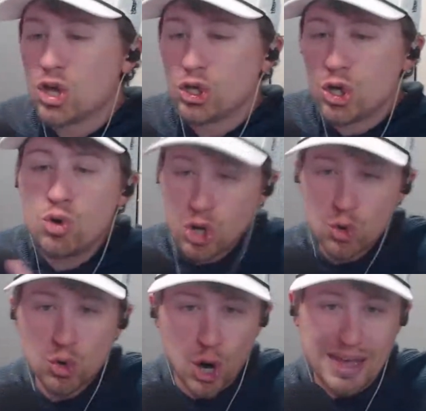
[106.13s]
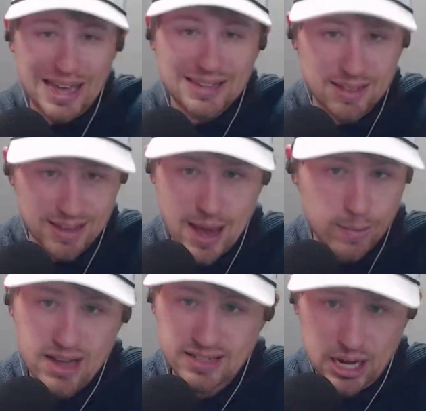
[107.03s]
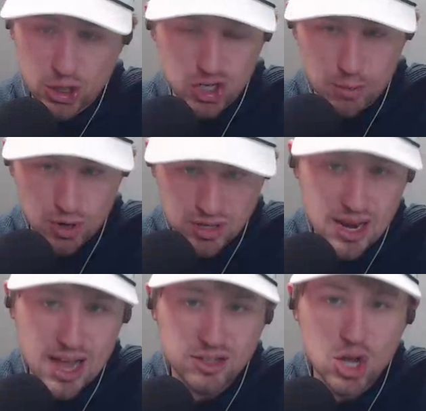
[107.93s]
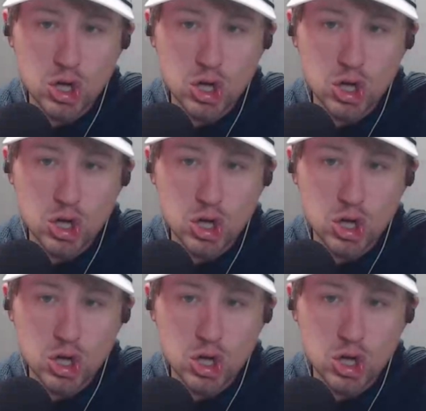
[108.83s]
You knew going into the game last night, Justin Martinez,